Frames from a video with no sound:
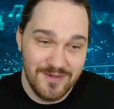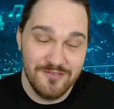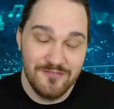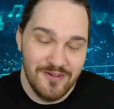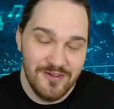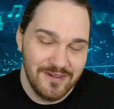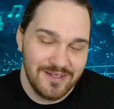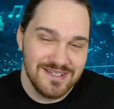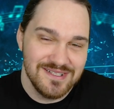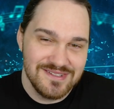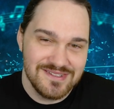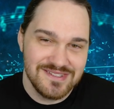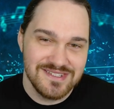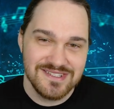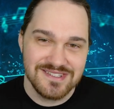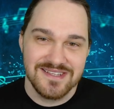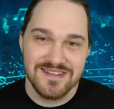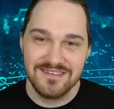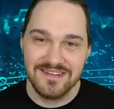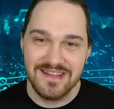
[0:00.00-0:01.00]
we've
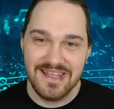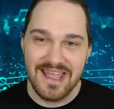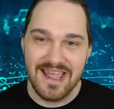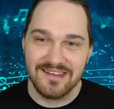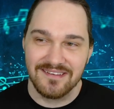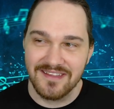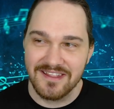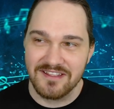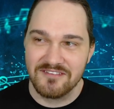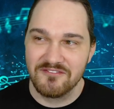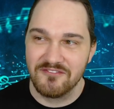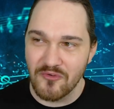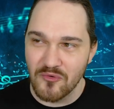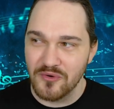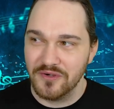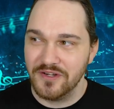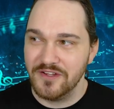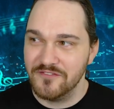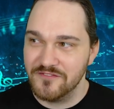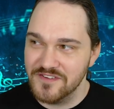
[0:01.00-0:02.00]
consistently had like
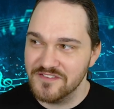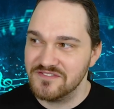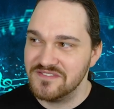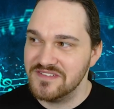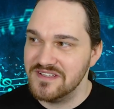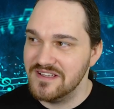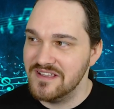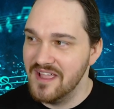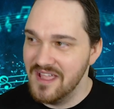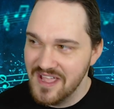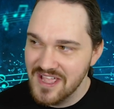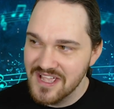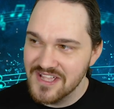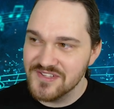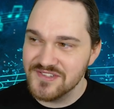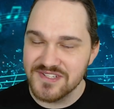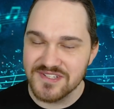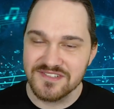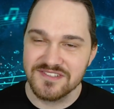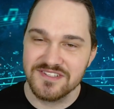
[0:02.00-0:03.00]
40, 50,
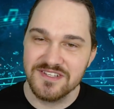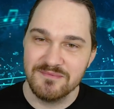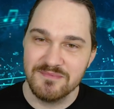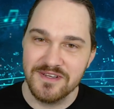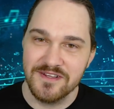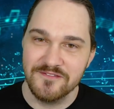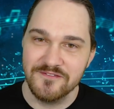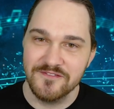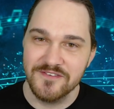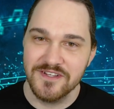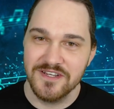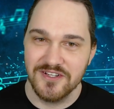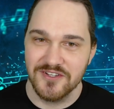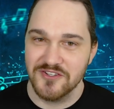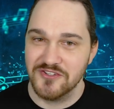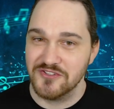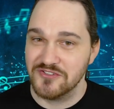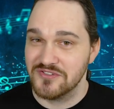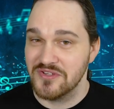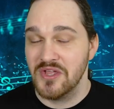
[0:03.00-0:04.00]
60 minute
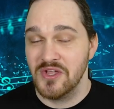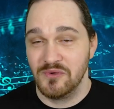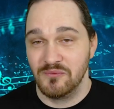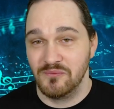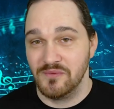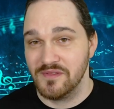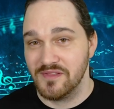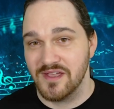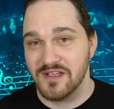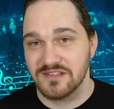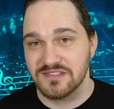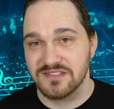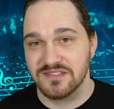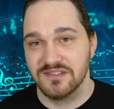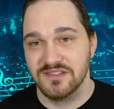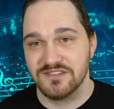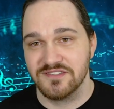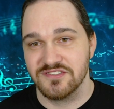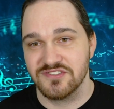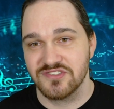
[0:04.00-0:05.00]
videos with
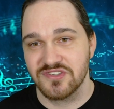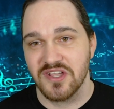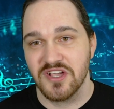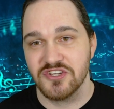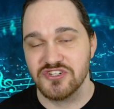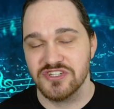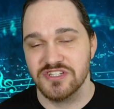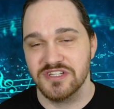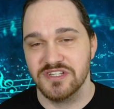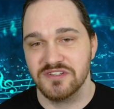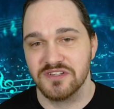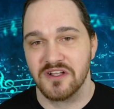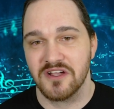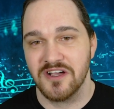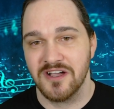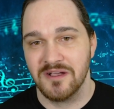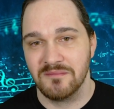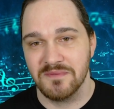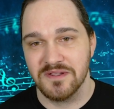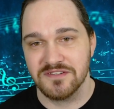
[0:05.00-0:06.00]
excellent discussion in the
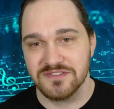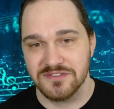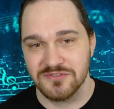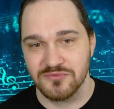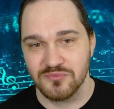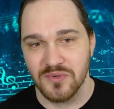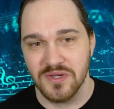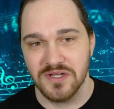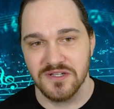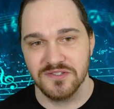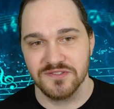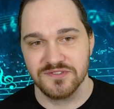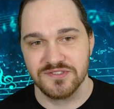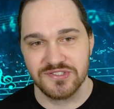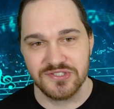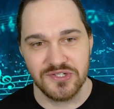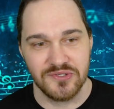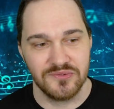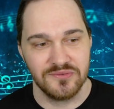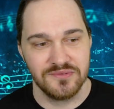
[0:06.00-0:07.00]
comments as well.
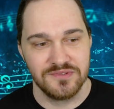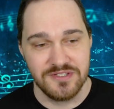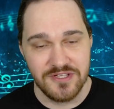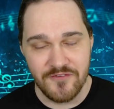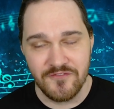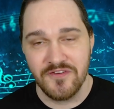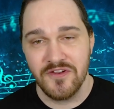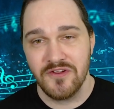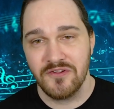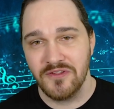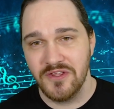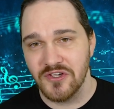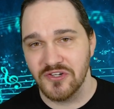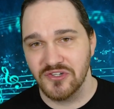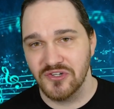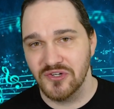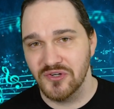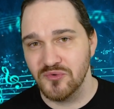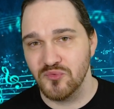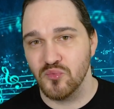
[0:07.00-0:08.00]
So definitely a
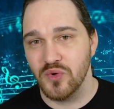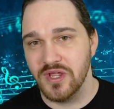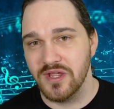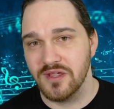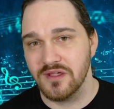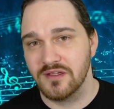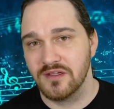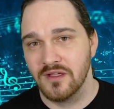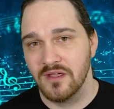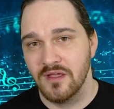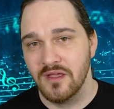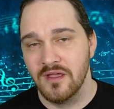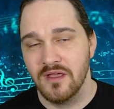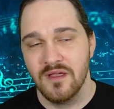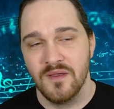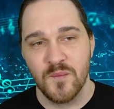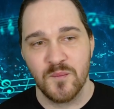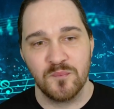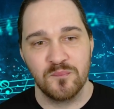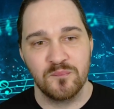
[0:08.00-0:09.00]
good week.
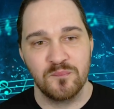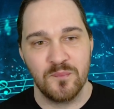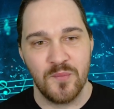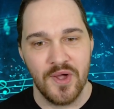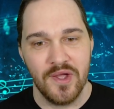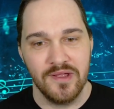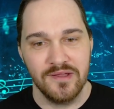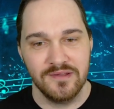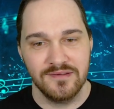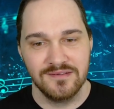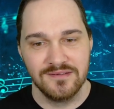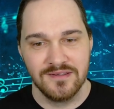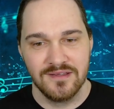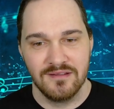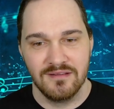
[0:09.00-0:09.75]
But